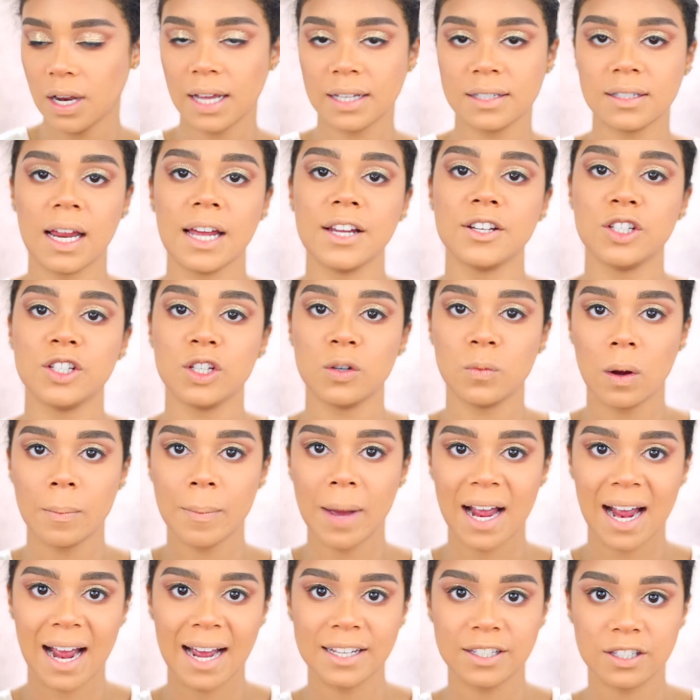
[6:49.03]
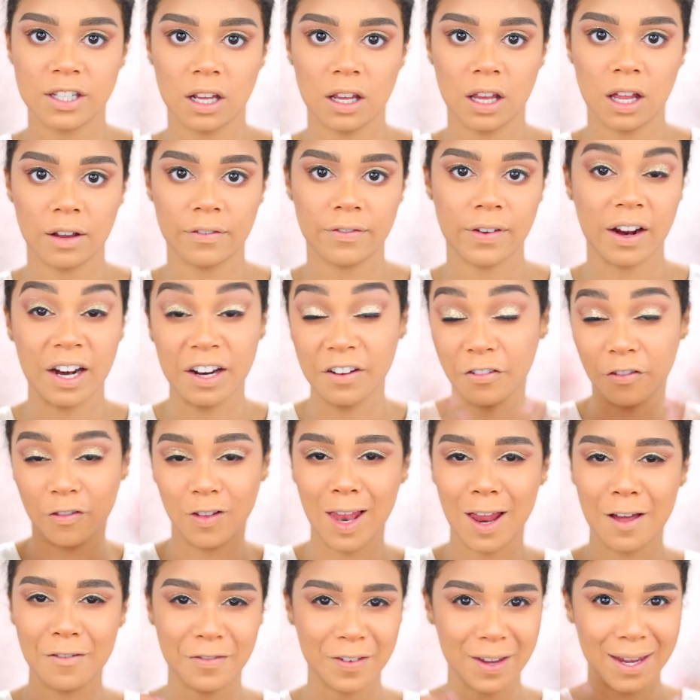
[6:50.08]
next, I do want my eyes to look very
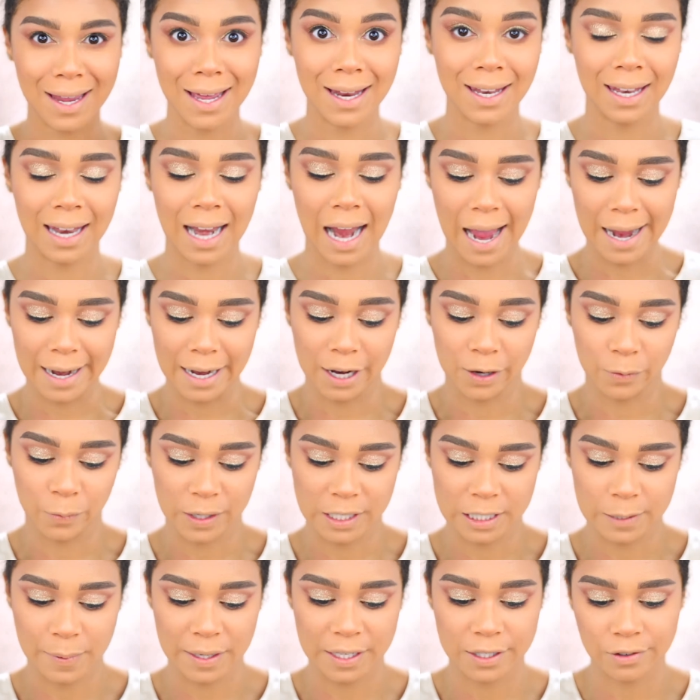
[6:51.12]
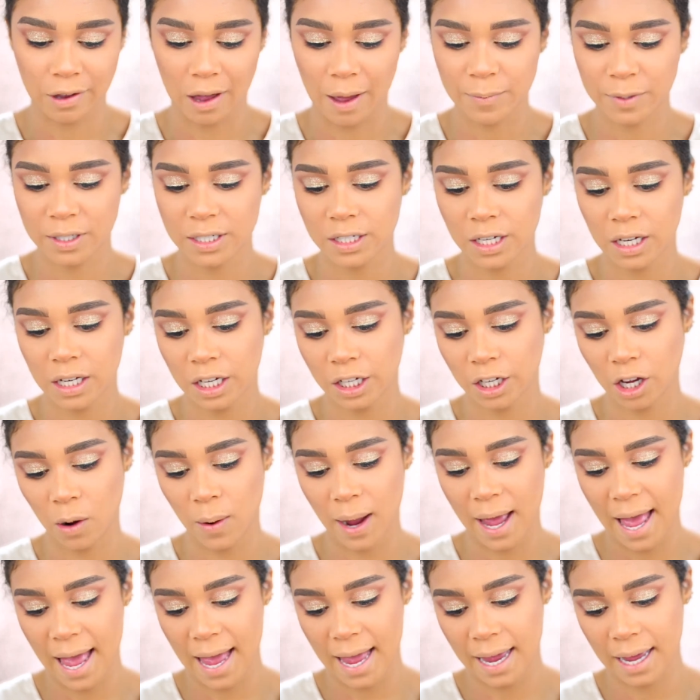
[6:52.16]
fluffy and light and wispy, so I'm just gonna go
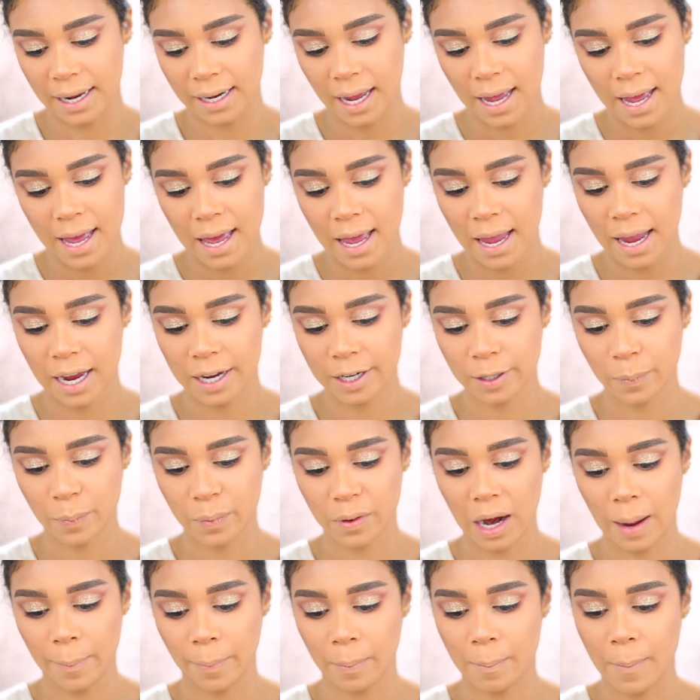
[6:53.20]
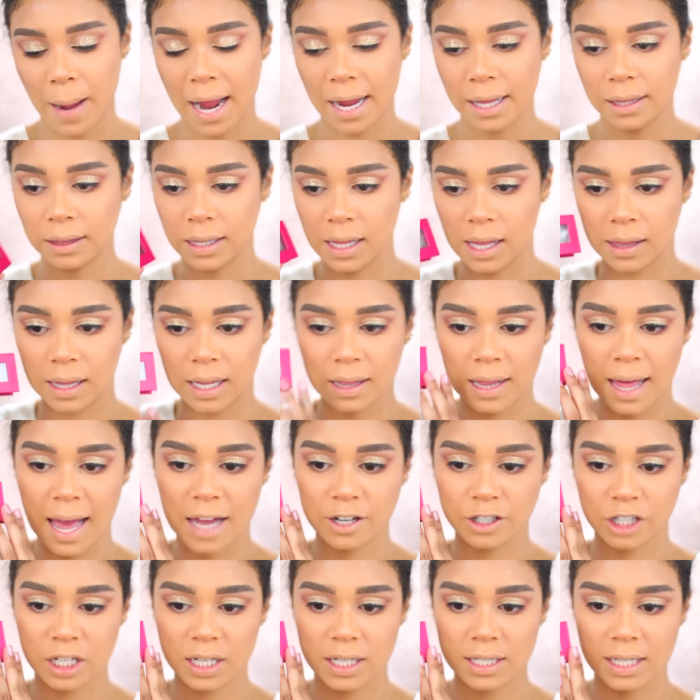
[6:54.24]
ahead and prep my Lily
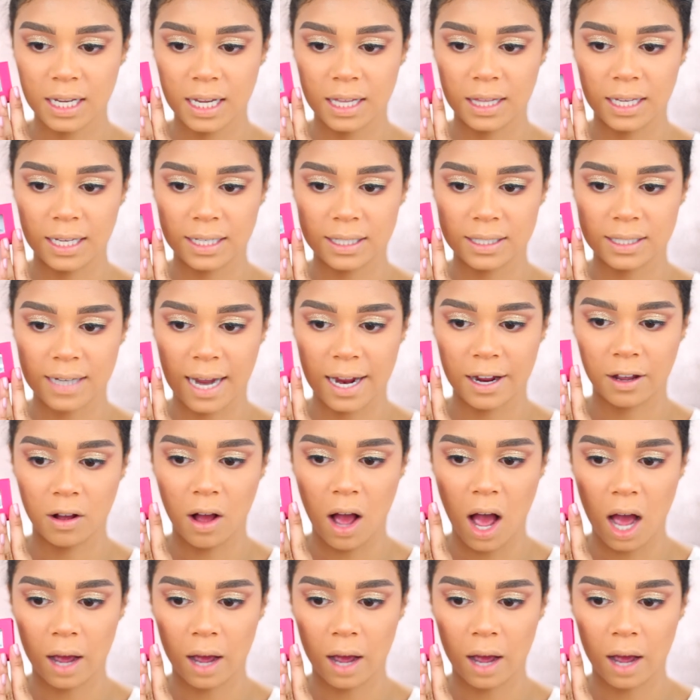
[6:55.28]
Lashes in the style